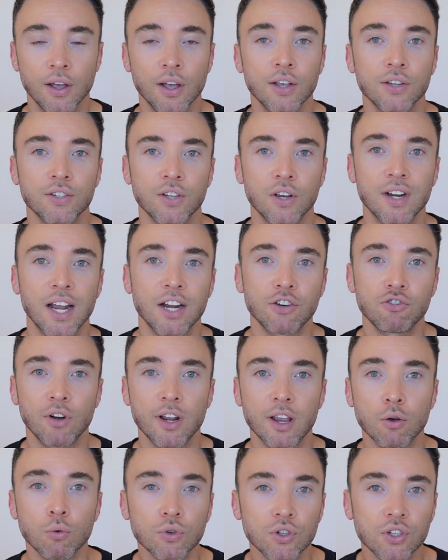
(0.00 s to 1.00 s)
So
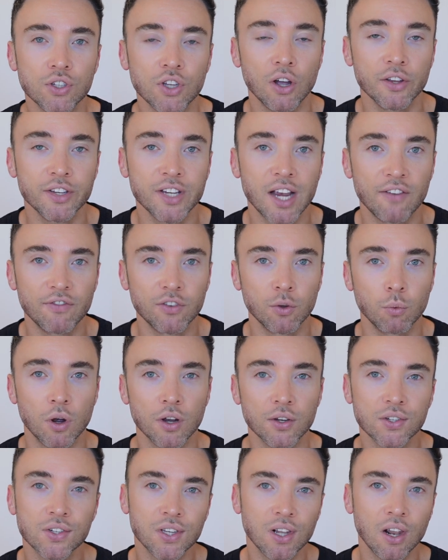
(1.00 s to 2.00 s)
naturally, it will start to have to
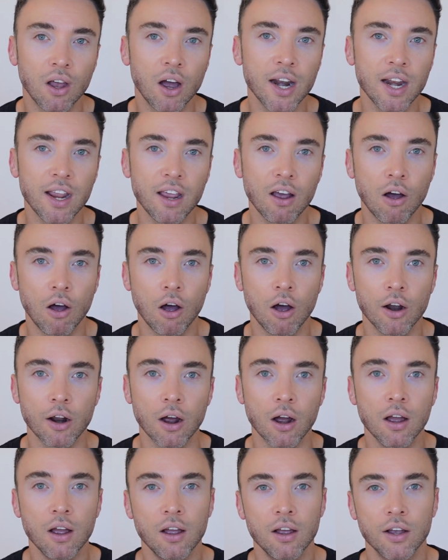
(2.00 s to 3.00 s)
work slightly harder
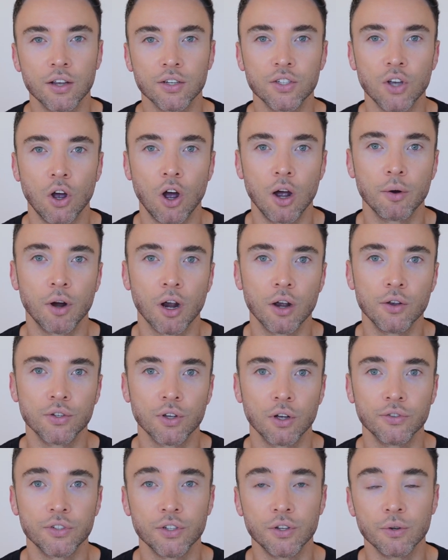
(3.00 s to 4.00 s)
as time goes
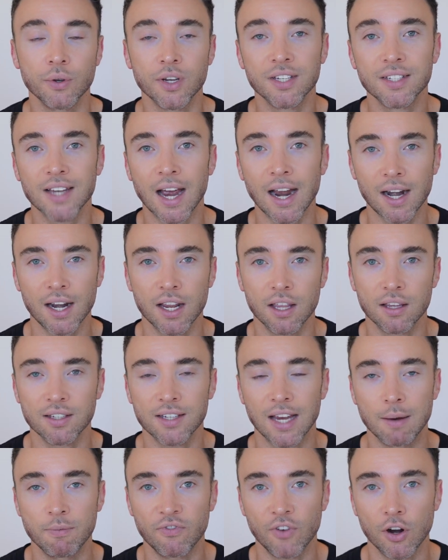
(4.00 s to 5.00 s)
on to do exactly the
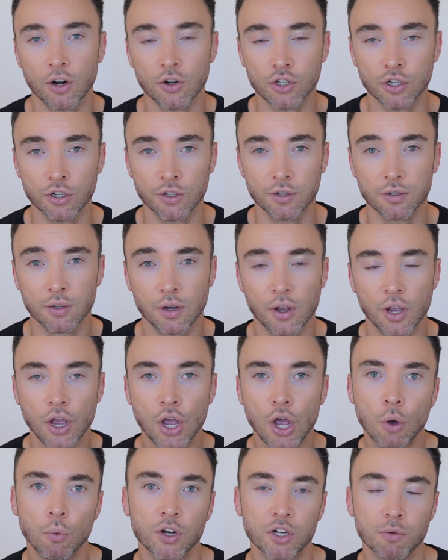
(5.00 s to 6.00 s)
same functions,
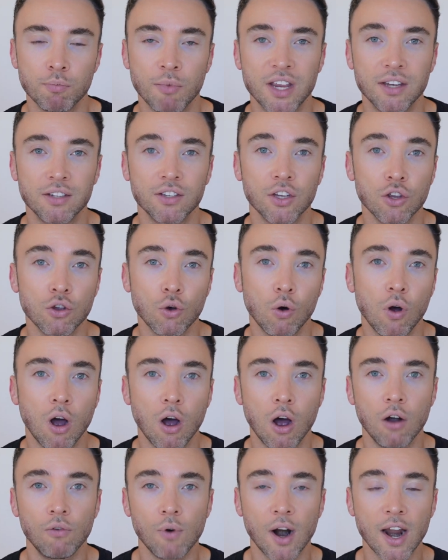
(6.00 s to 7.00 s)
which means that your
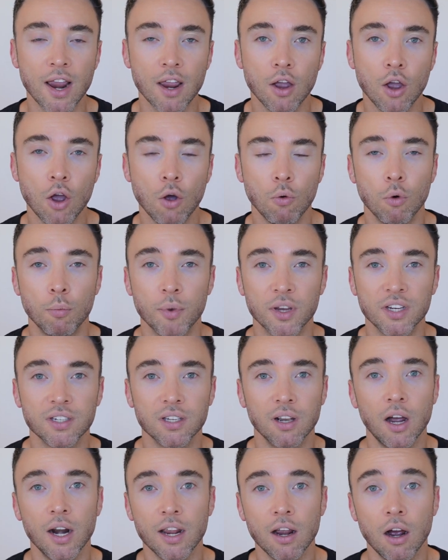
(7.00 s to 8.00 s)
heart rate will be
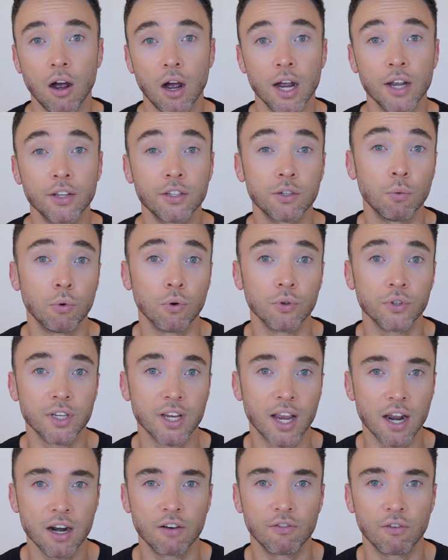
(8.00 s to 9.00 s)
slightly higher towards
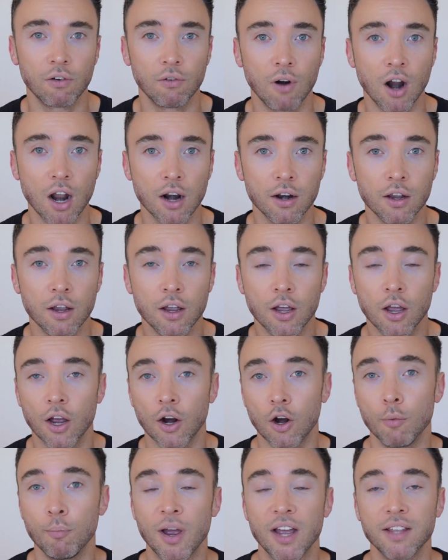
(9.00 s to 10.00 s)
the end of a run
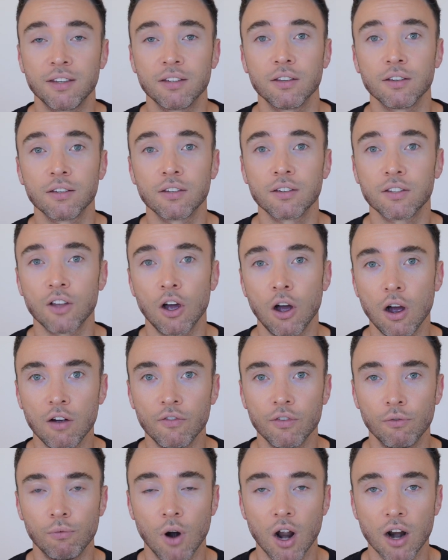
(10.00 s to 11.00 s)
compared to the start of
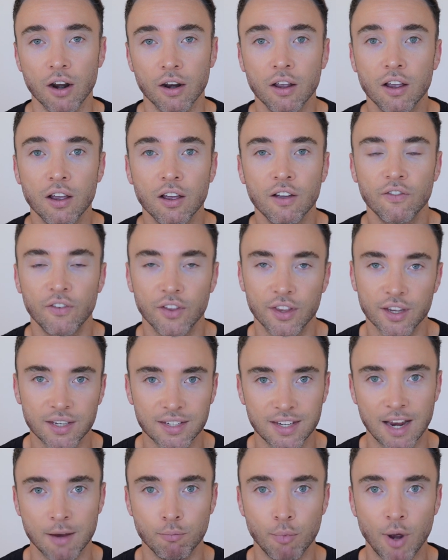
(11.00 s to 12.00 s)
the run for the
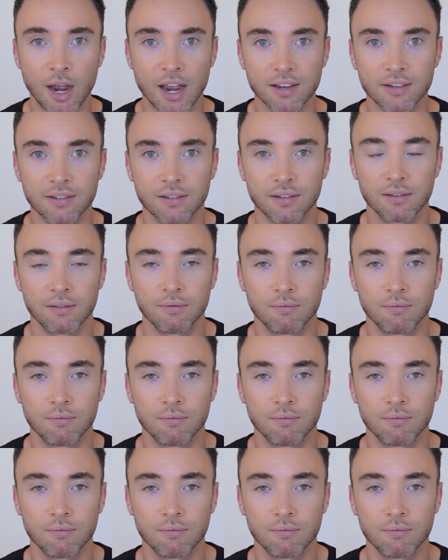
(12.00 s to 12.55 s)
same pace.